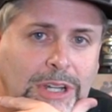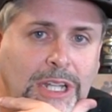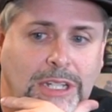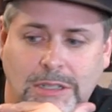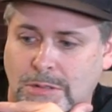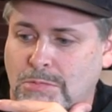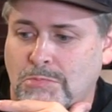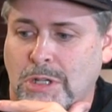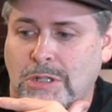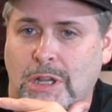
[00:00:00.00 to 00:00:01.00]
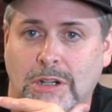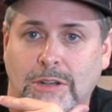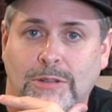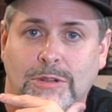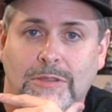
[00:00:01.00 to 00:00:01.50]
and I was like, I don't
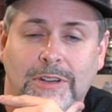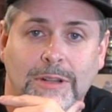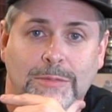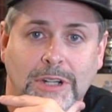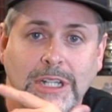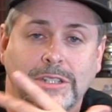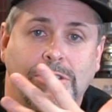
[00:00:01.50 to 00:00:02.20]
even know what a developer does.